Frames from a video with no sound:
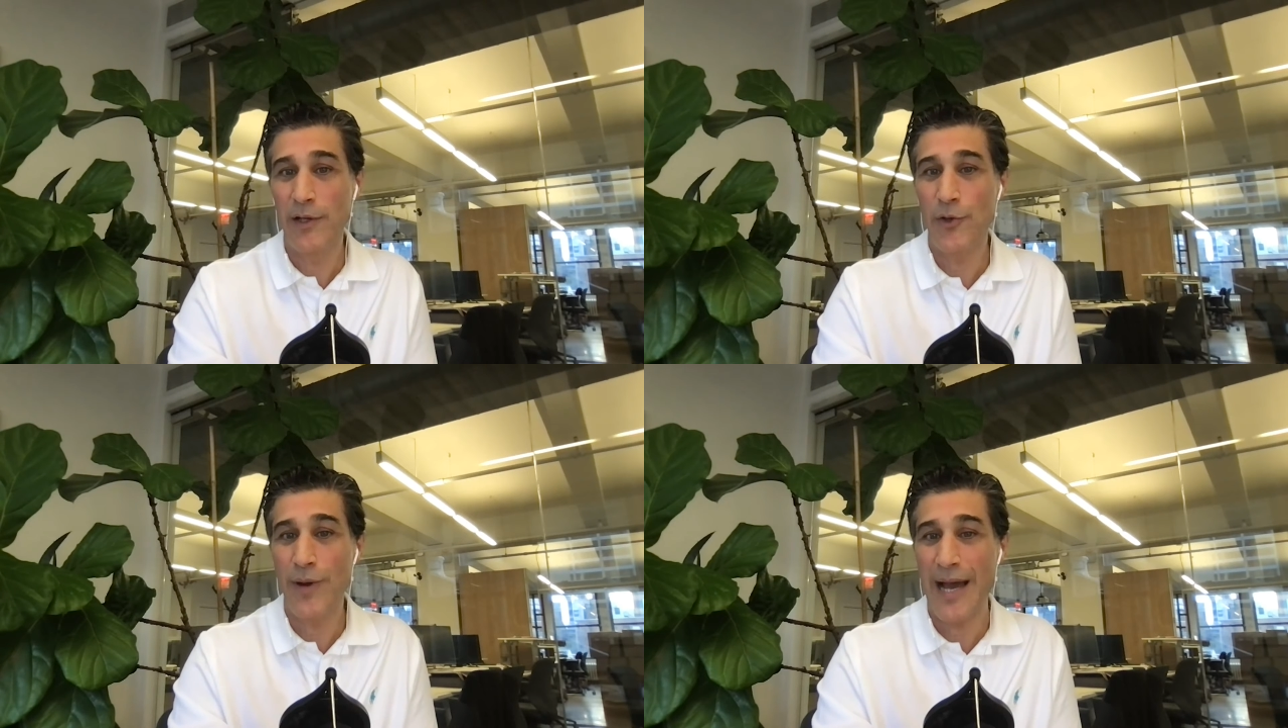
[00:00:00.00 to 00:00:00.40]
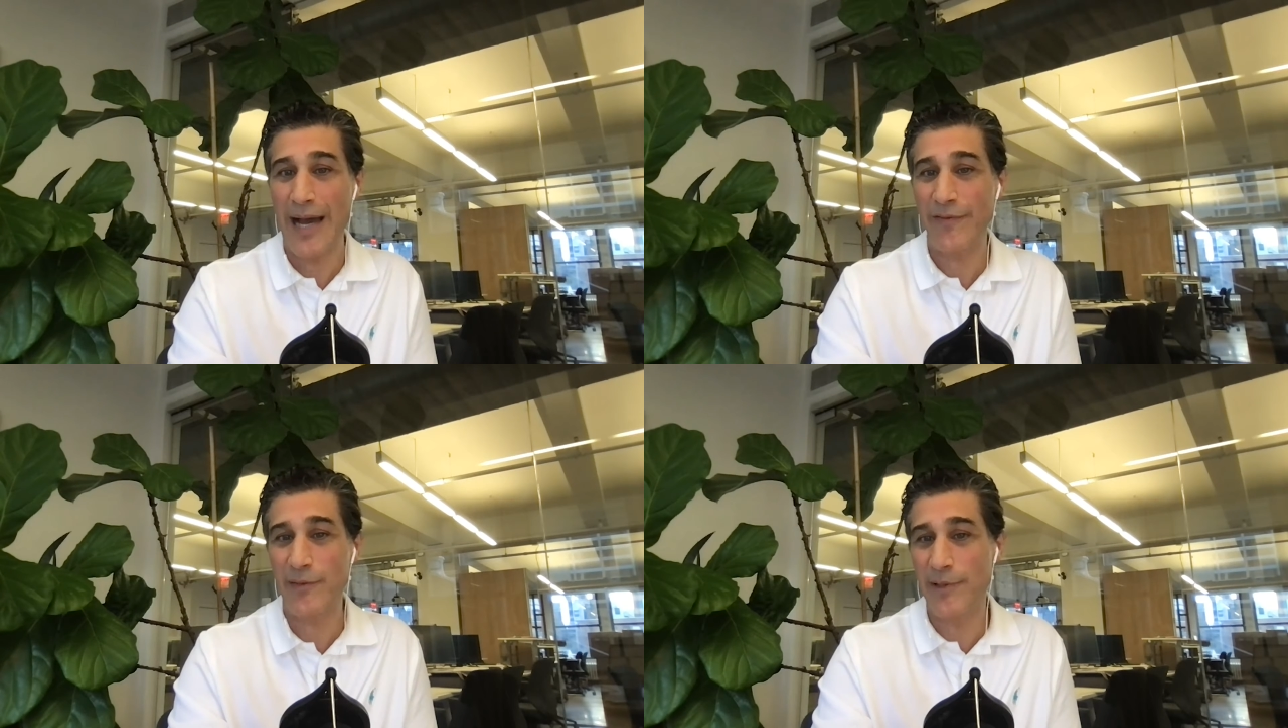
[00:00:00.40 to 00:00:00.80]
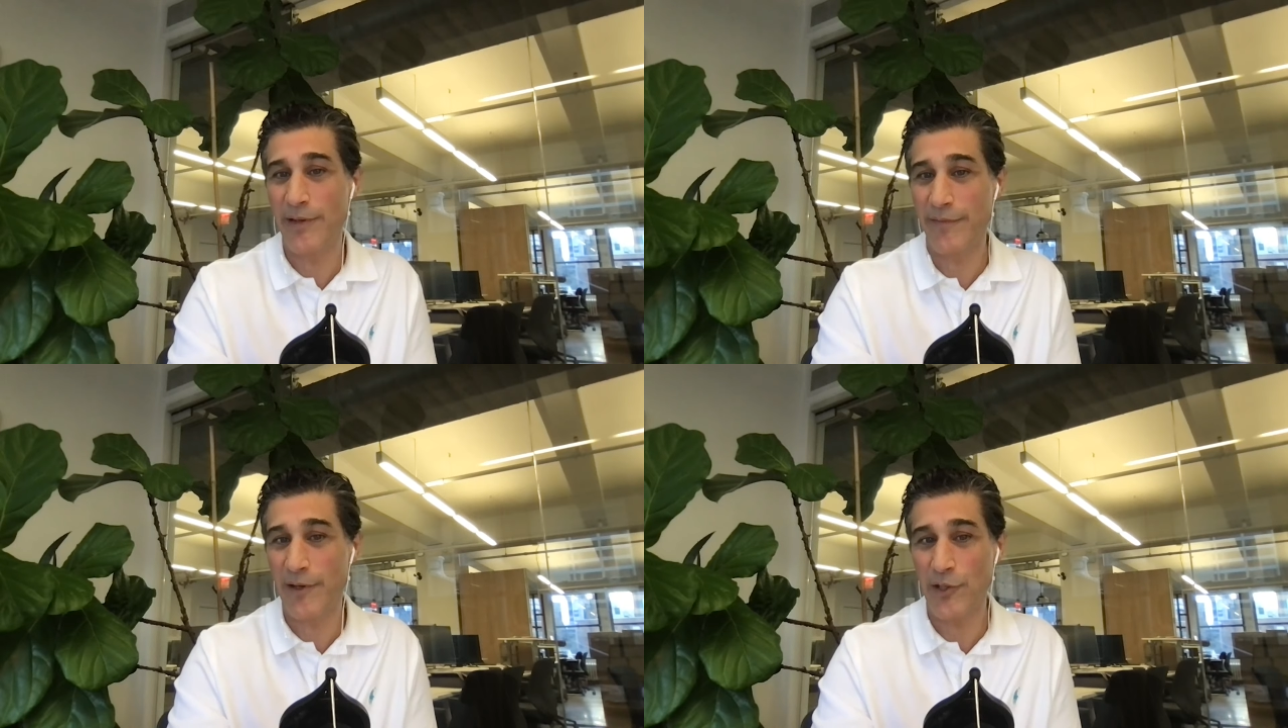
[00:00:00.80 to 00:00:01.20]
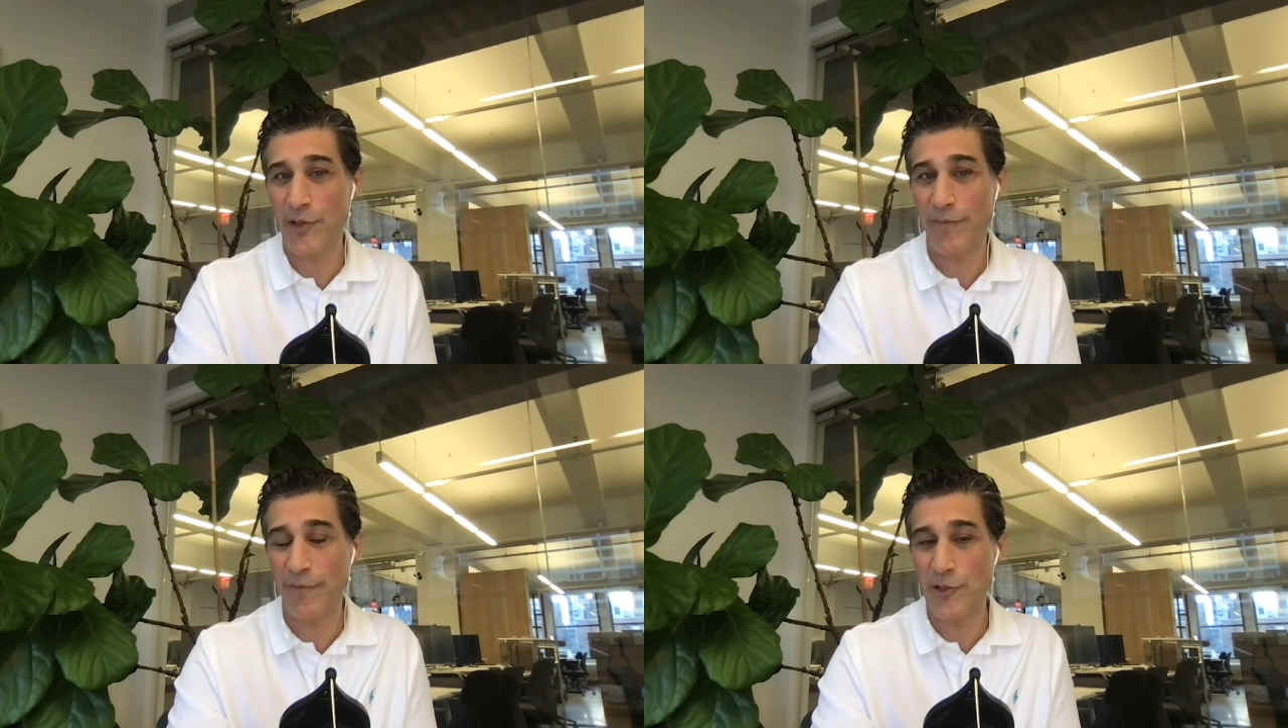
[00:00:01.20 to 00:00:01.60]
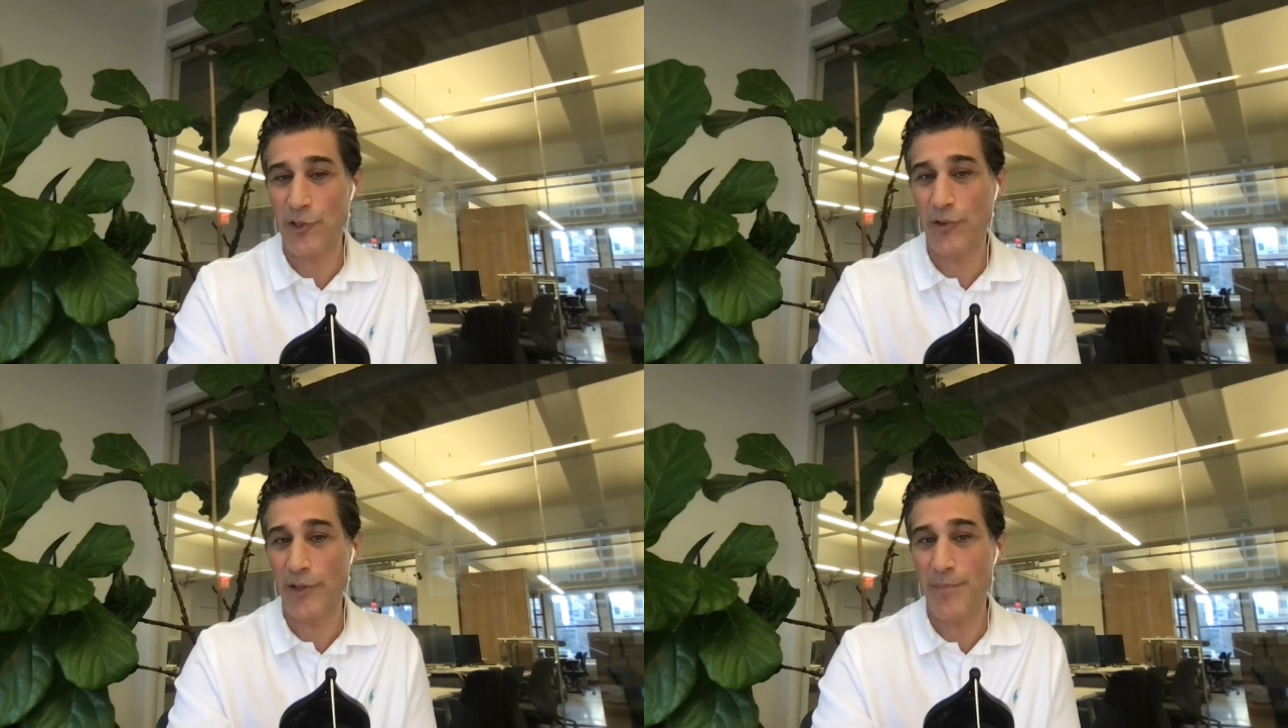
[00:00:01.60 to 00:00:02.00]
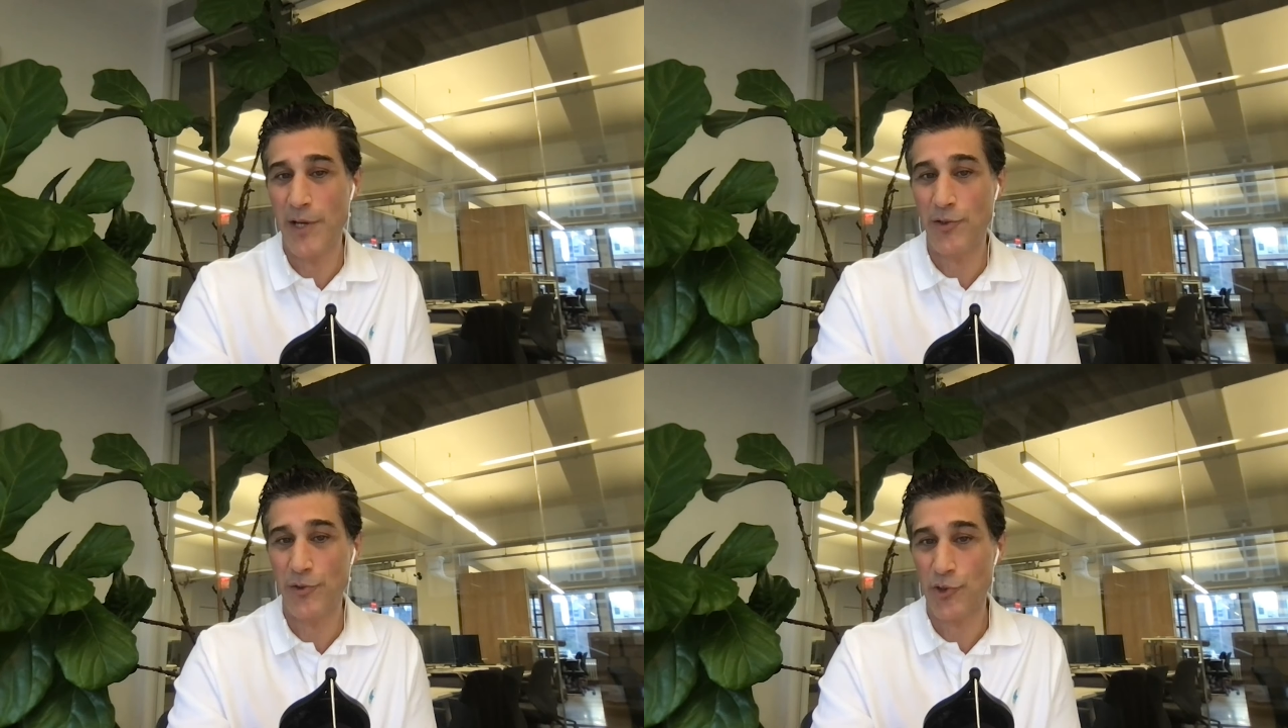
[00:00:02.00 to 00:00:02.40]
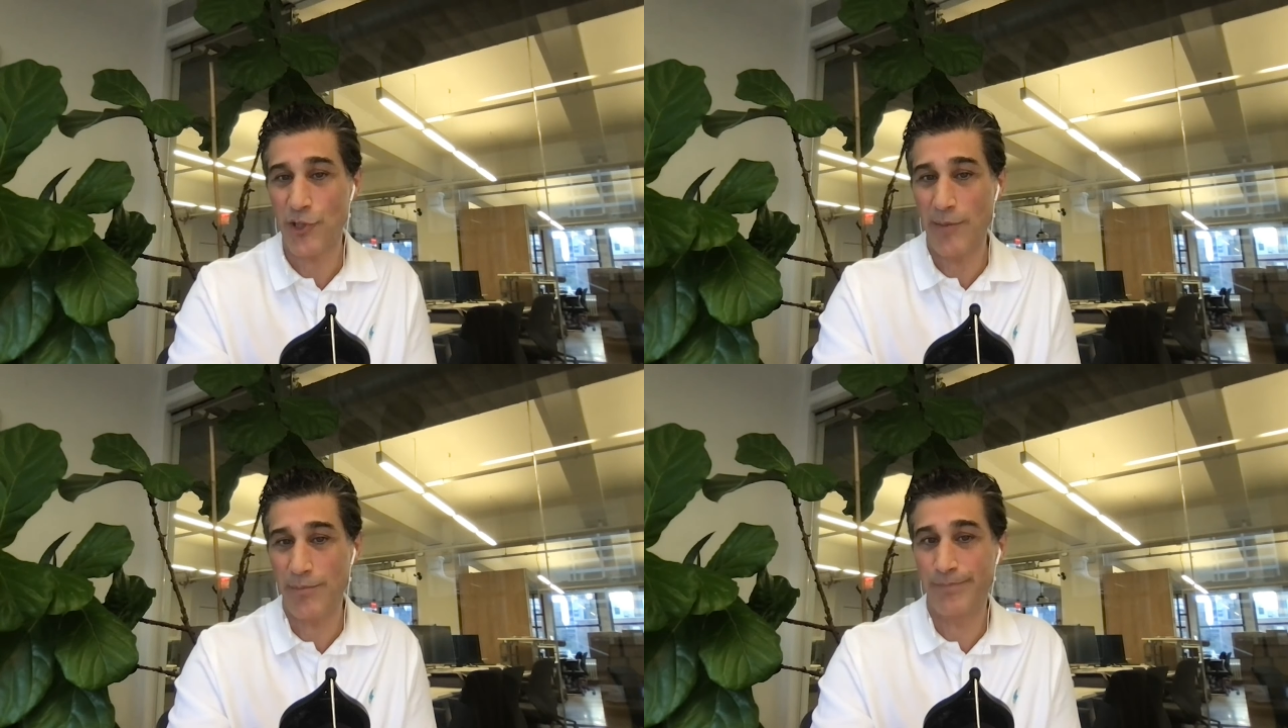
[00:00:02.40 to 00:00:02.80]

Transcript: You have to be in very good physical and mental shape.